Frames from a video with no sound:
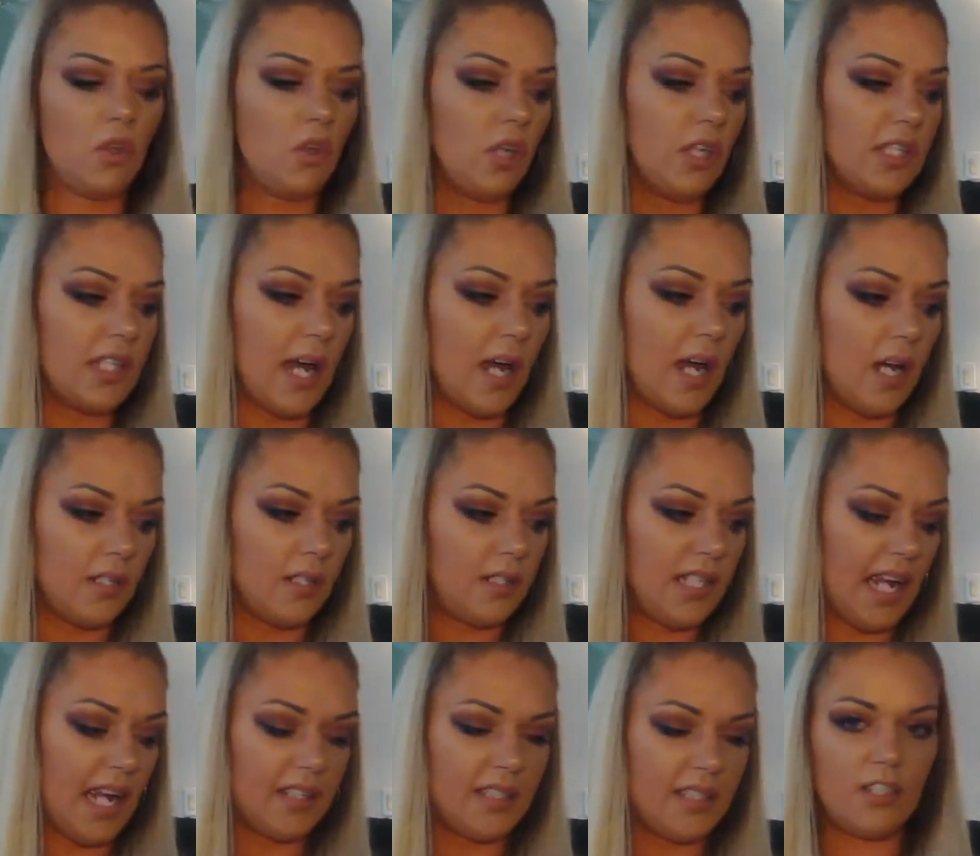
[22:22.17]
you can t- uh,
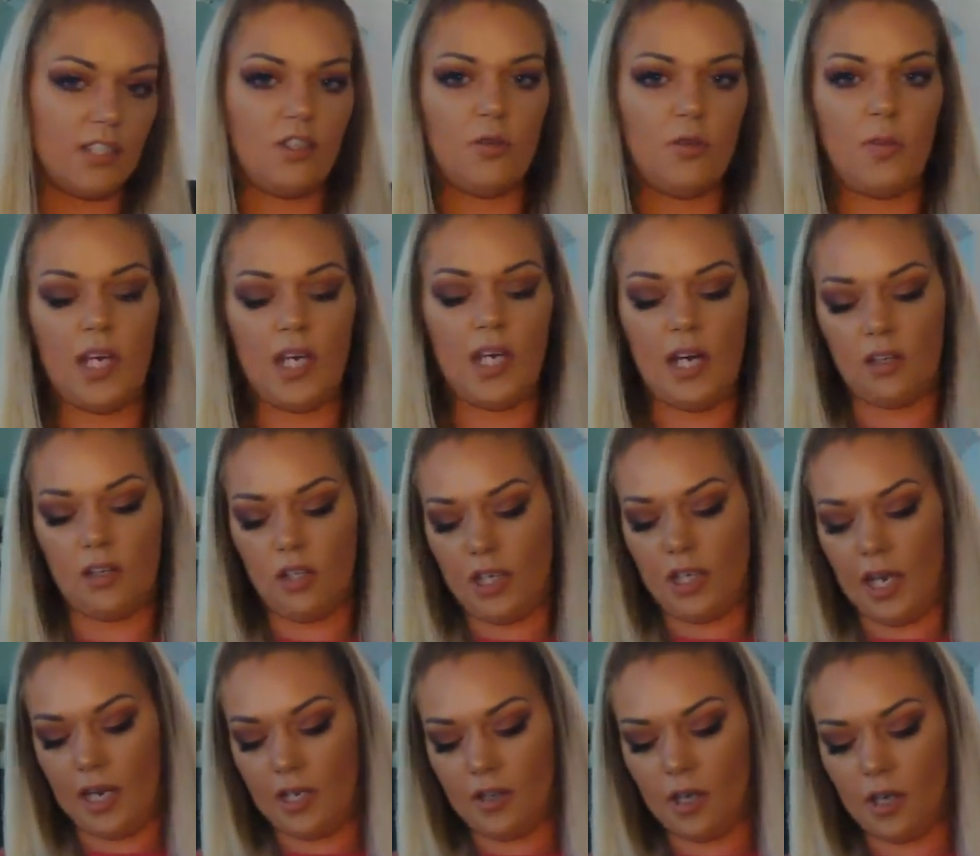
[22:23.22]
text it to me and I'll look
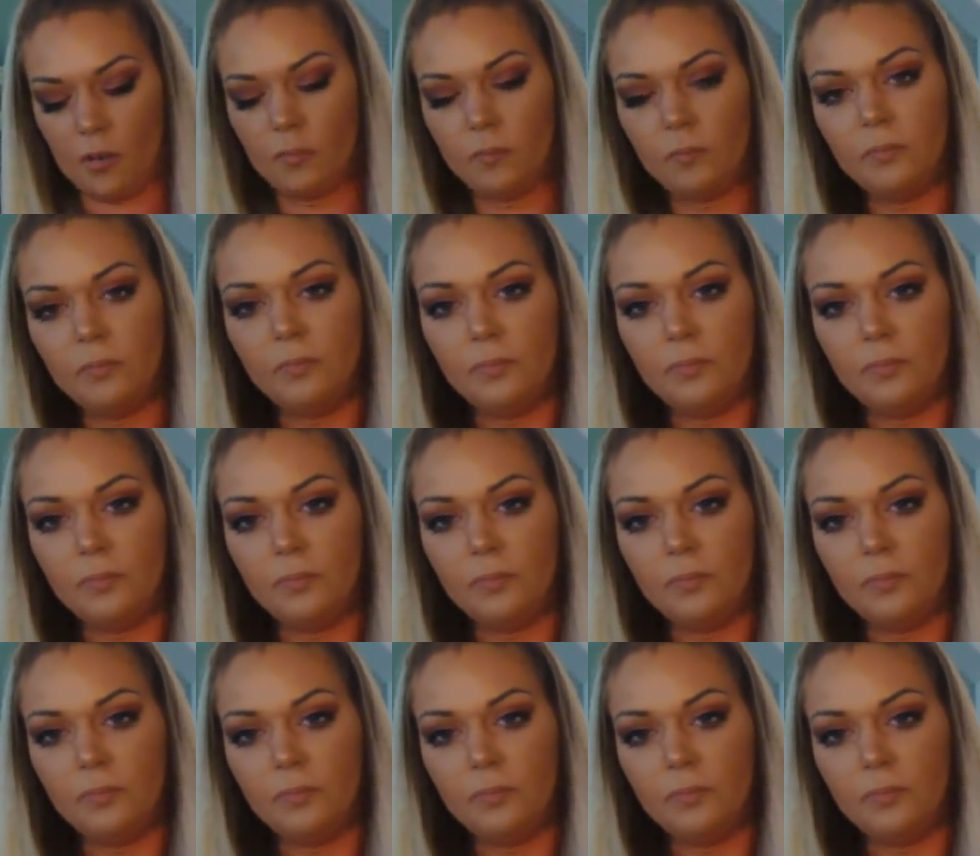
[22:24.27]
at it though.